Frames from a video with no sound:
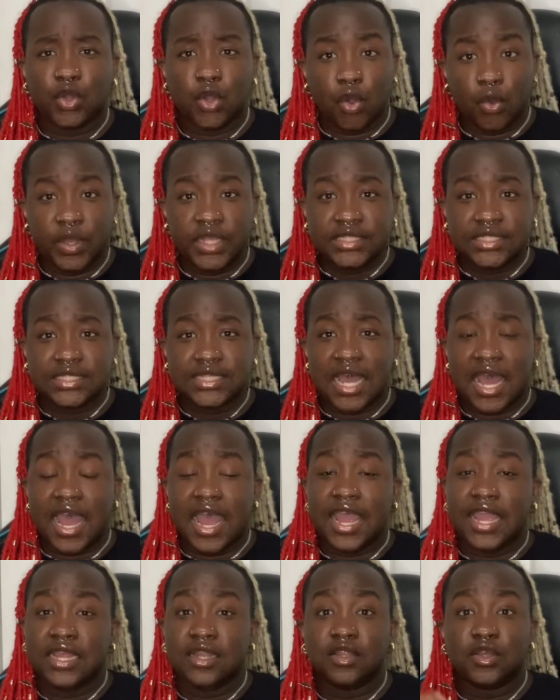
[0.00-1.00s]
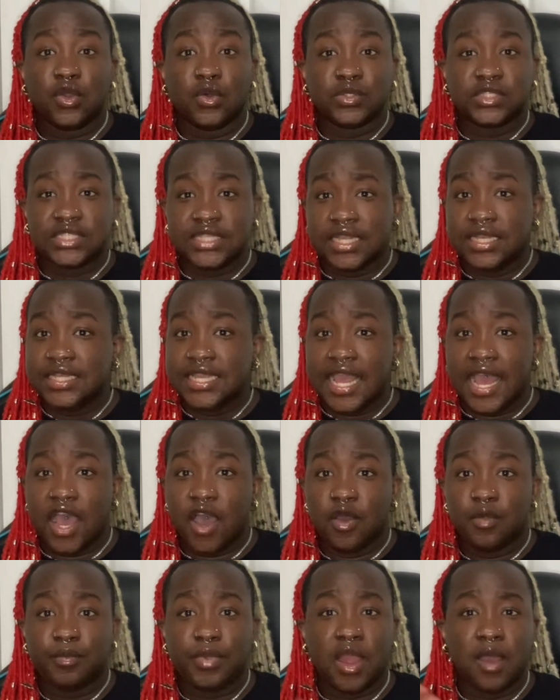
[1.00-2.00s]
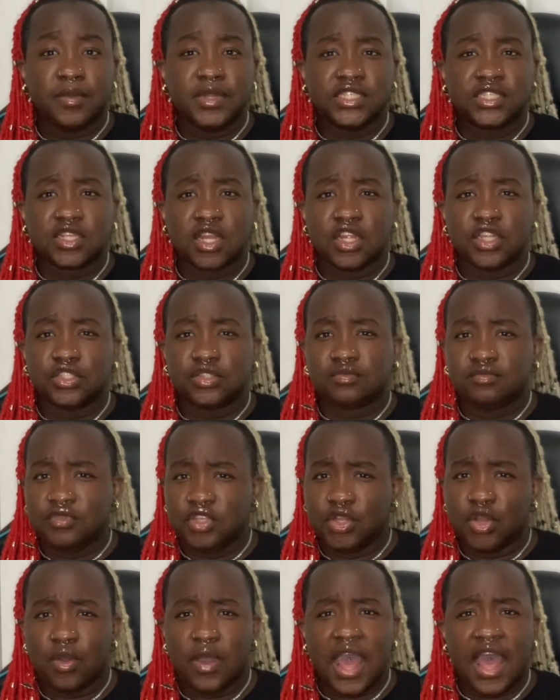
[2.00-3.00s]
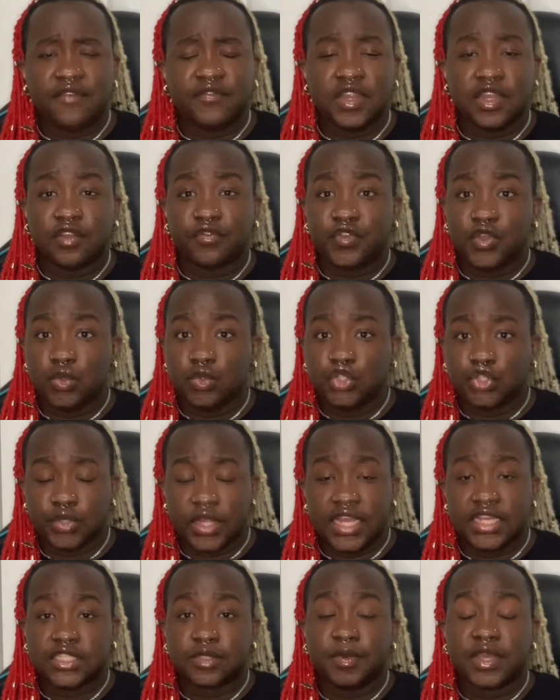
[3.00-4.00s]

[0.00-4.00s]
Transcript: go inside, go sit down, probably start, you know, having a few drinks.